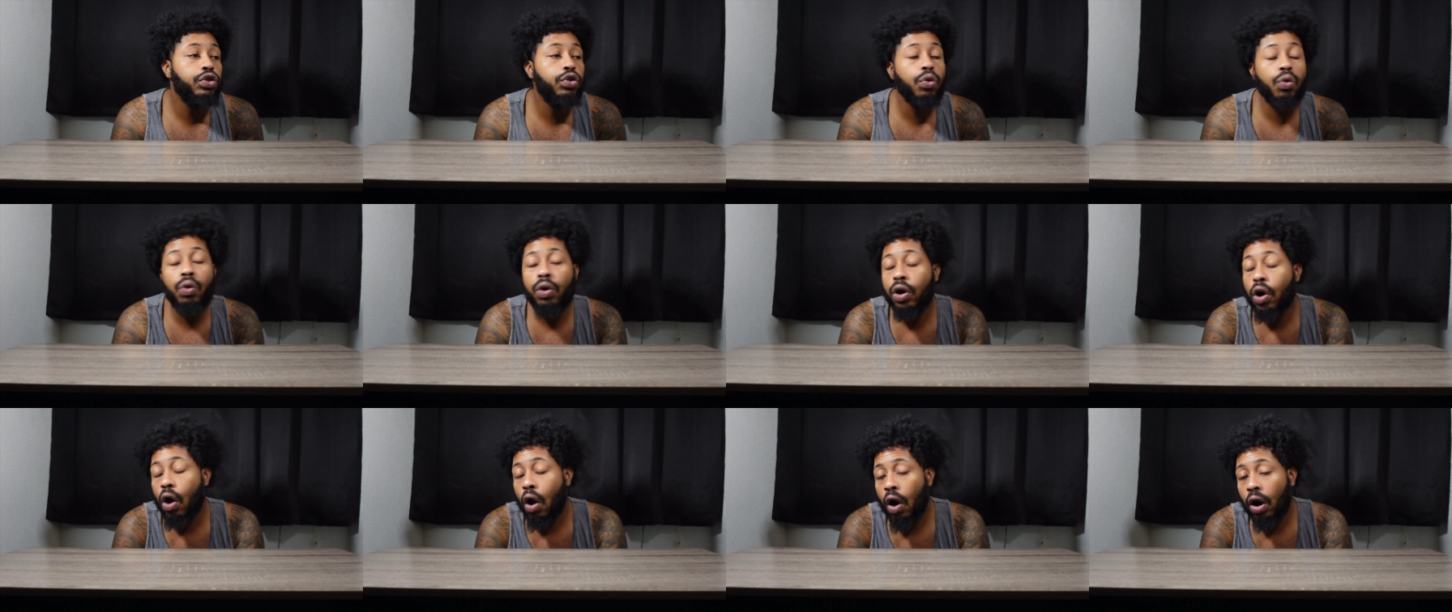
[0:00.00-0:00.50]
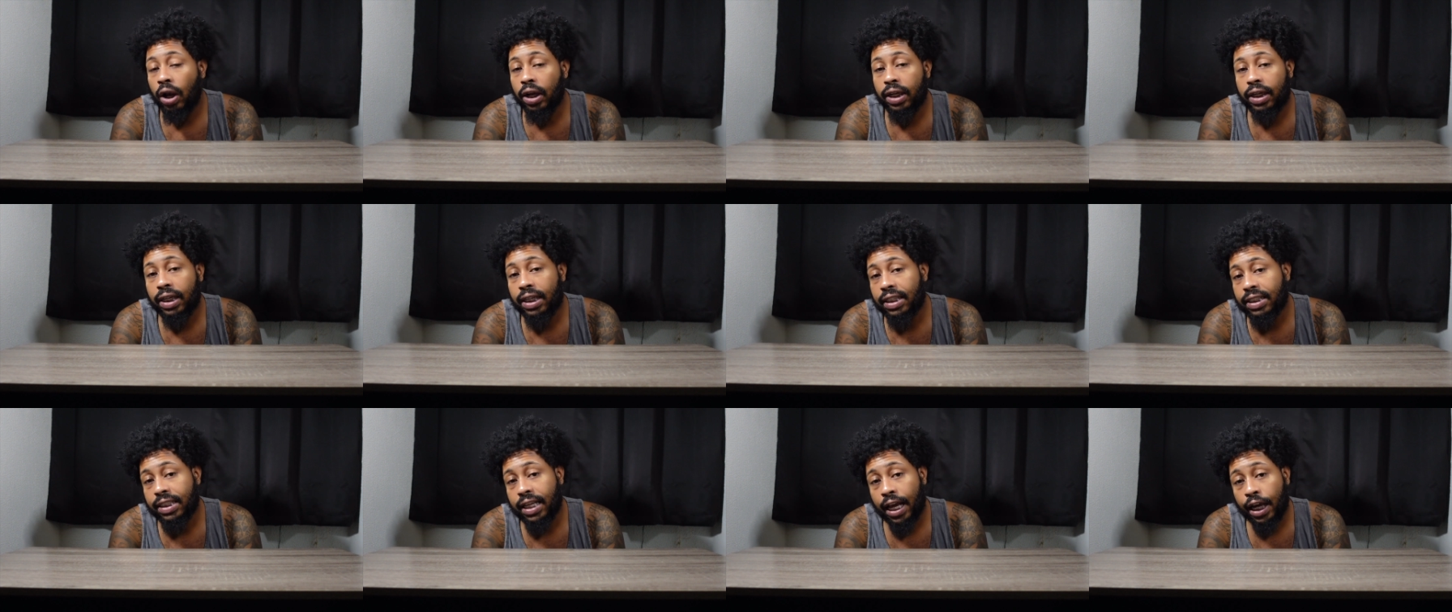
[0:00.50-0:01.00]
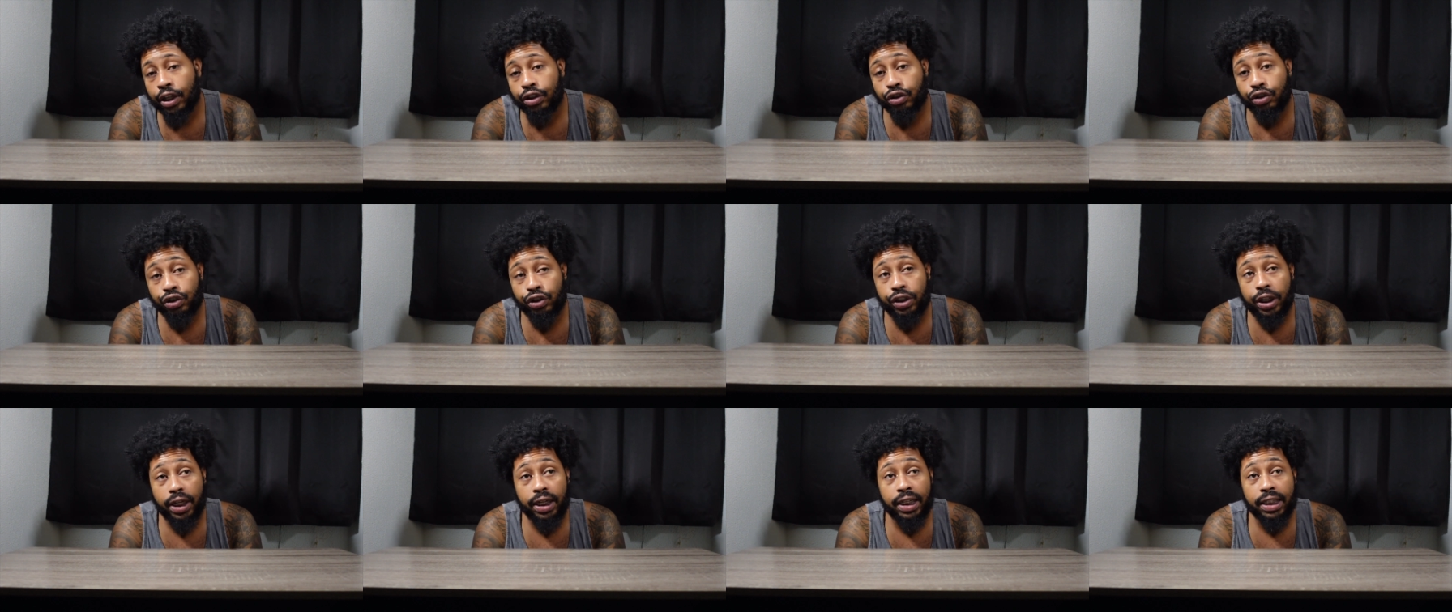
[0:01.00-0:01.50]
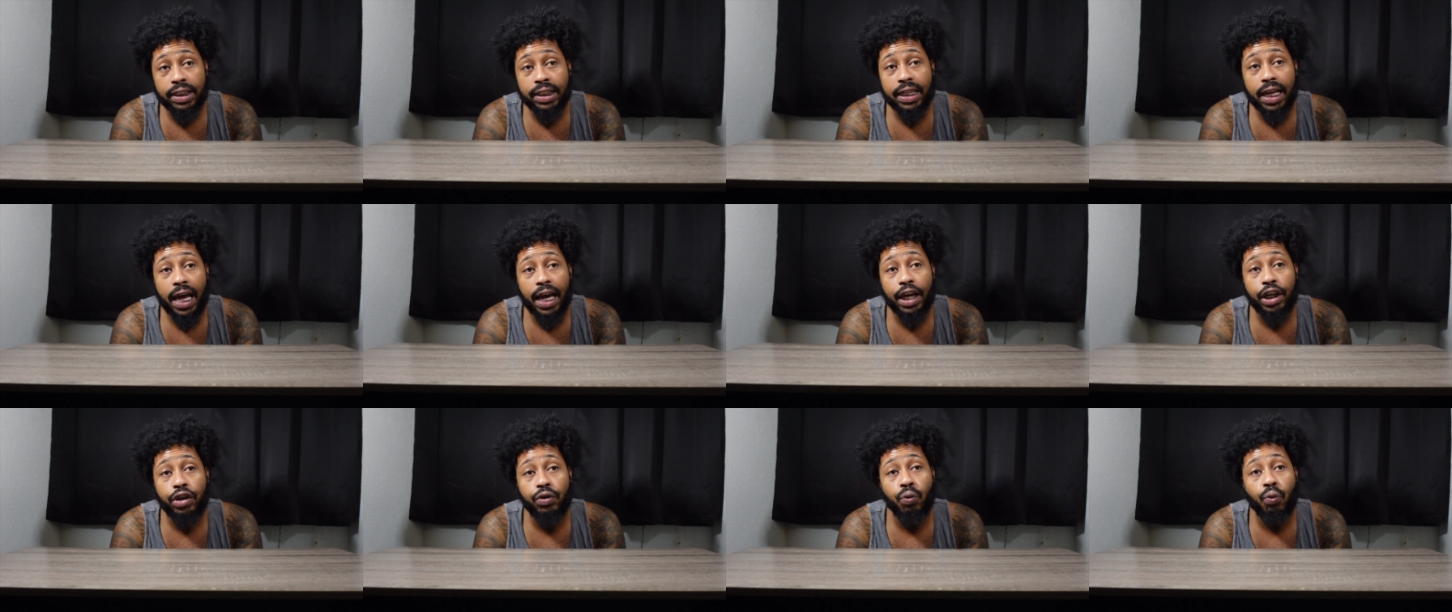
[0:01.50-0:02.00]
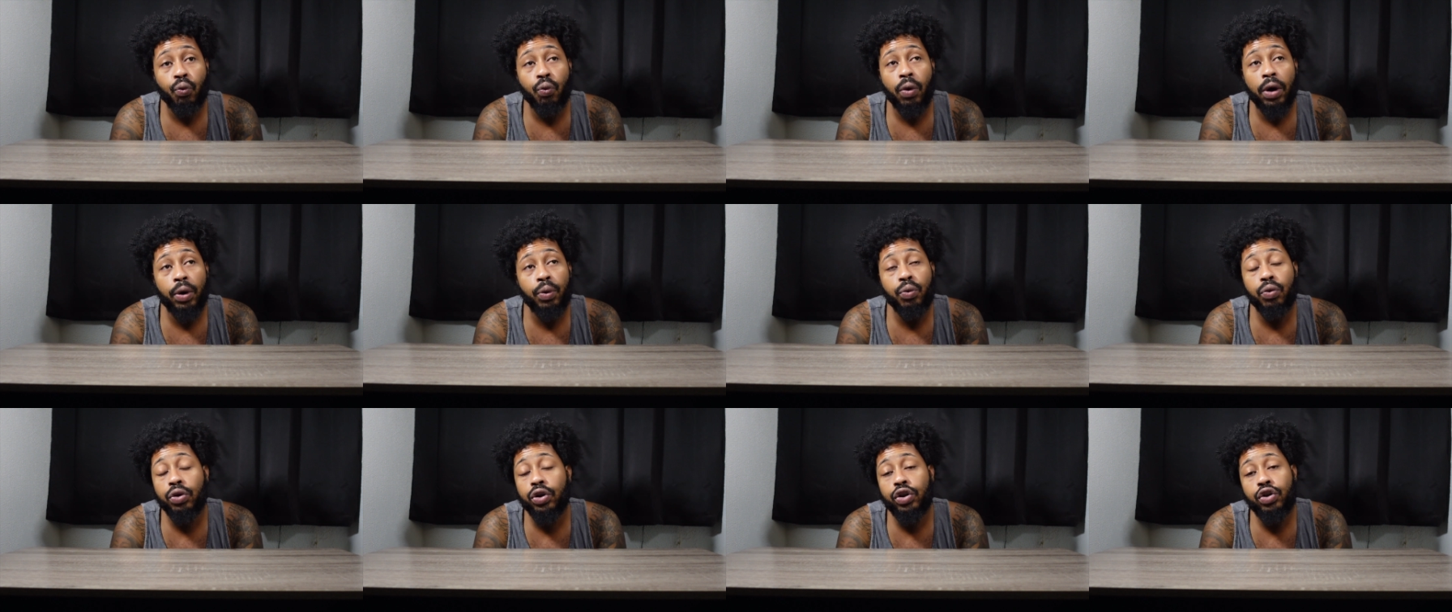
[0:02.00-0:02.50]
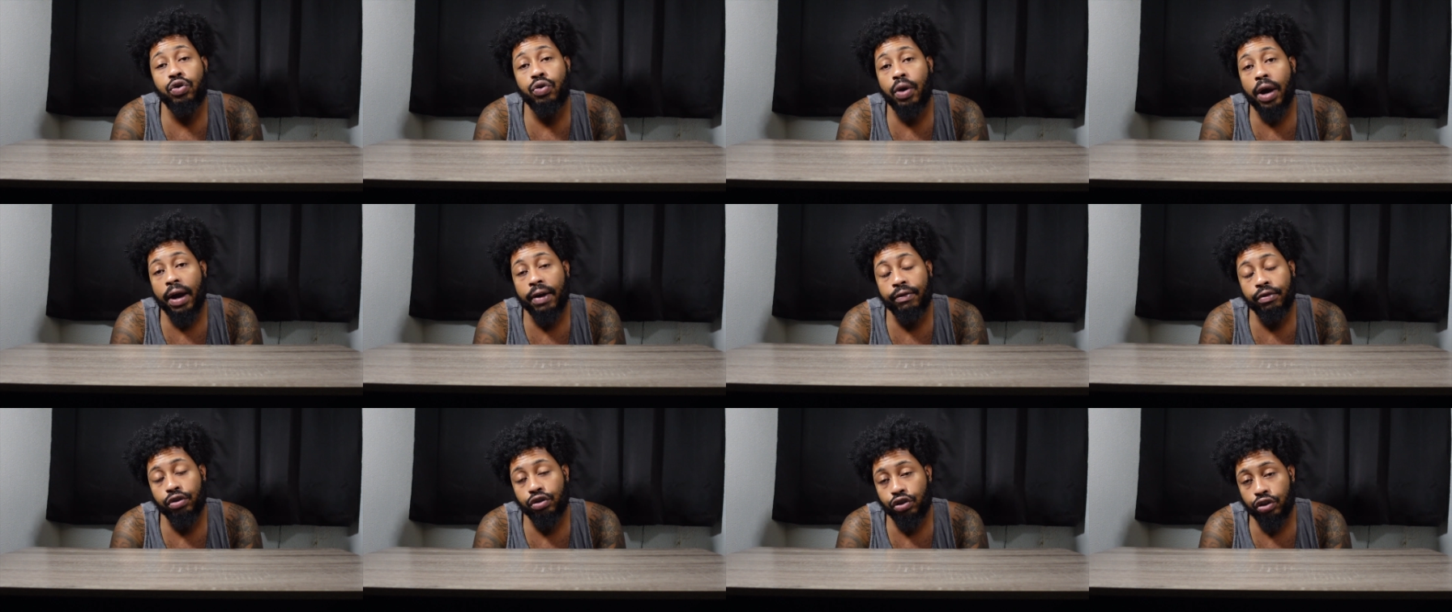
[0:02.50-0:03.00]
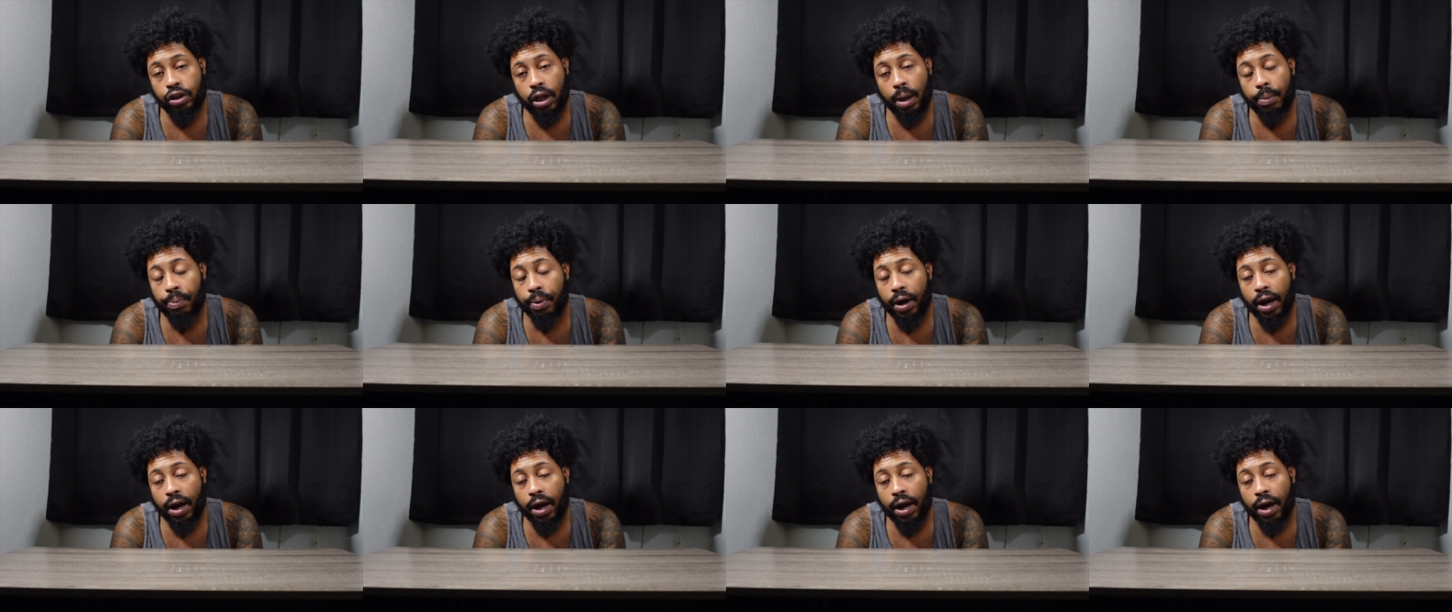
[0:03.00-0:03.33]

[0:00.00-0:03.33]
doing all of this extra shit and it's like when will you ever stop